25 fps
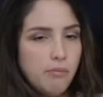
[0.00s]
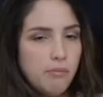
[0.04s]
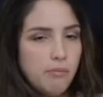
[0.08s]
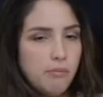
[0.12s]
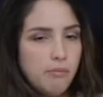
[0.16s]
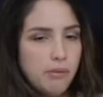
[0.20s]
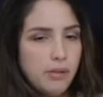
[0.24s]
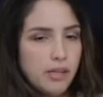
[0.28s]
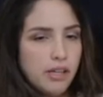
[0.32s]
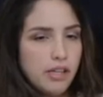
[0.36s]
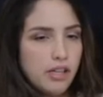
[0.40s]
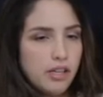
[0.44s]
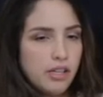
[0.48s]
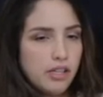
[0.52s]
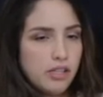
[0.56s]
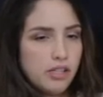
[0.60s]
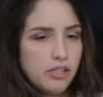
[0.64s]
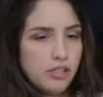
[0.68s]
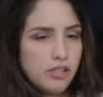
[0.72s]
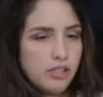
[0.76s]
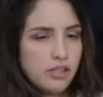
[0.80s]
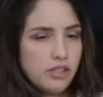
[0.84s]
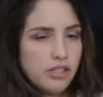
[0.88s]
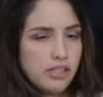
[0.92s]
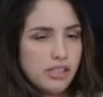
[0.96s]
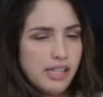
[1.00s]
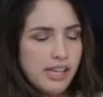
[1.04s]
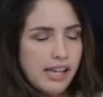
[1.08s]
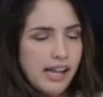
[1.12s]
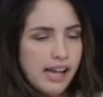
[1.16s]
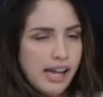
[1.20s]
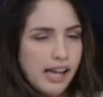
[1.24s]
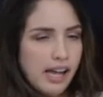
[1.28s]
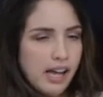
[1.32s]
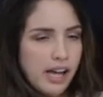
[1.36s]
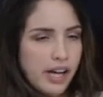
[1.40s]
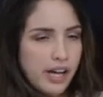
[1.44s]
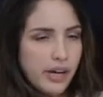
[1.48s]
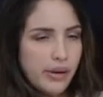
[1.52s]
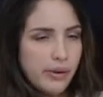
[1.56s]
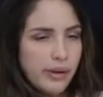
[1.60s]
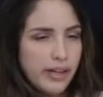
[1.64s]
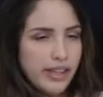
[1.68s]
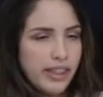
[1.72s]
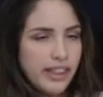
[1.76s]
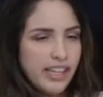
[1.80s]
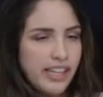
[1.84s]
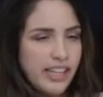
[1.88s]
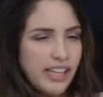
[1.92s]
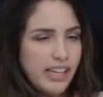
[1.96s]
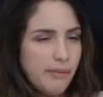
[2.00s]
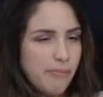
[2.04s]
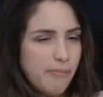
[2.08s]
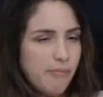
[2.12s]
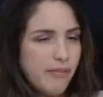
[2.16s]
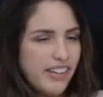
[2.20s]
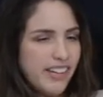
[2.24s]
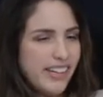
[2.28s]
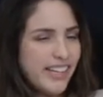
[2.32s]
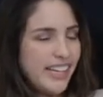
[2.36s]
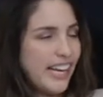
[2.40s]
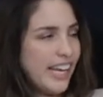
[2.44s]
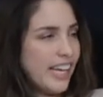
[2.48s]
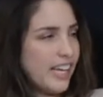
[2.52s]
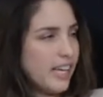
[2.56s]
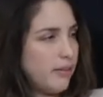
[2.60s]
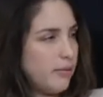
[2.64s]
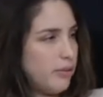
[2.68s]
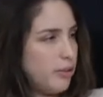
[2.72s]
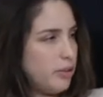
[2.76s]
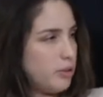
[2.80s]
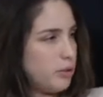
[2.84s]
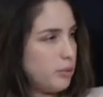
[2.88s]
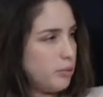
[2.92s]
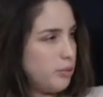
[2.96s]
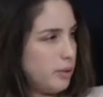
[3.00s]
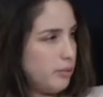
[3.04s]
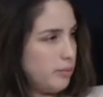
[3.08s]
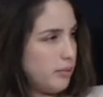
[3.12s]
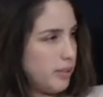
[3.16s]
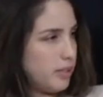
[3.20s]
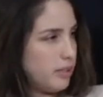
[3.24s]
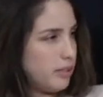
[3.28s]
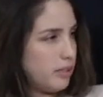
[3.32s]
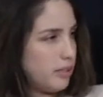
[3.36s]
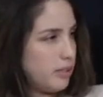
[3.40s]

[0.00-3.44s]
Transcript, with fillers: because now I think I'm very likable to women.